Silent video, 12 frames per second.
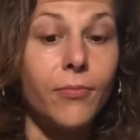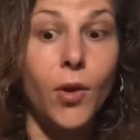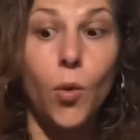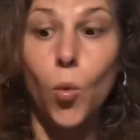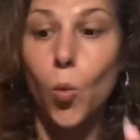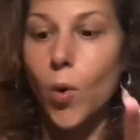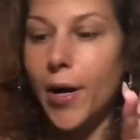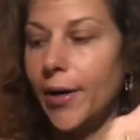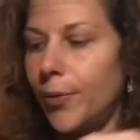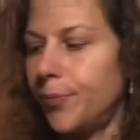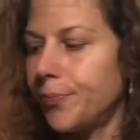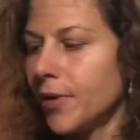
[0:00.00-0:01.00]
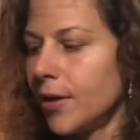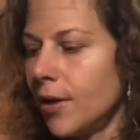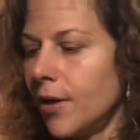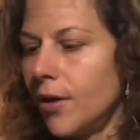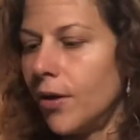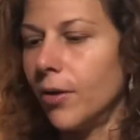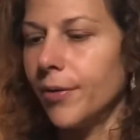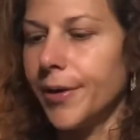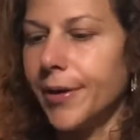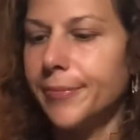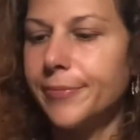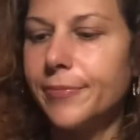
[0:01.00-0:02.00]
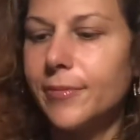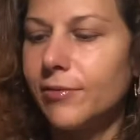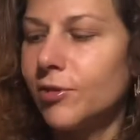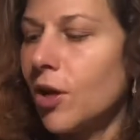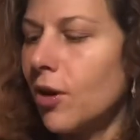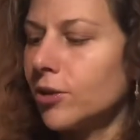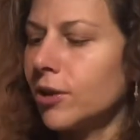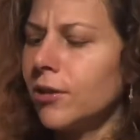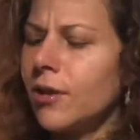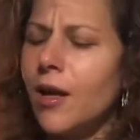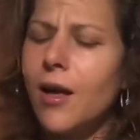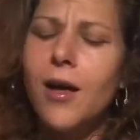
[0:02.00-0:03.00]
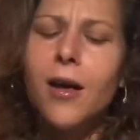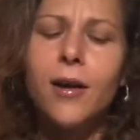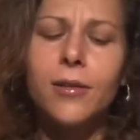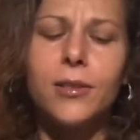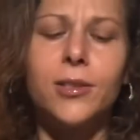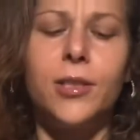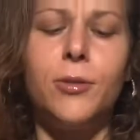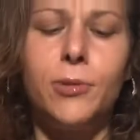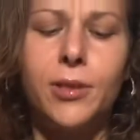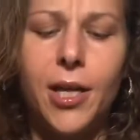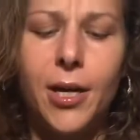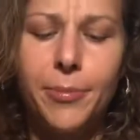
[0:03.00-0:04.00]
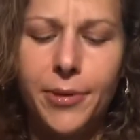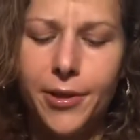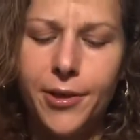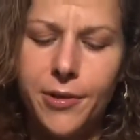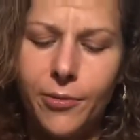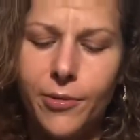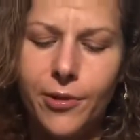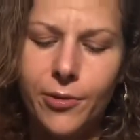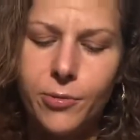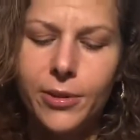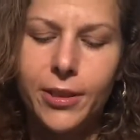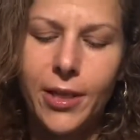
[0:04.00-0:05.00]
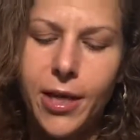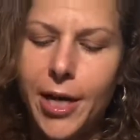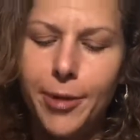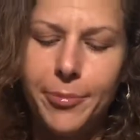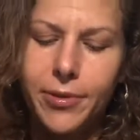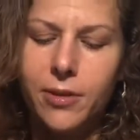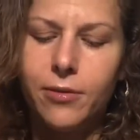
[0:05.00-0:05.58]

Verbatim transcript: Wow. All right. Talk to Law. Let's see what's happening here. I want to know what's happening.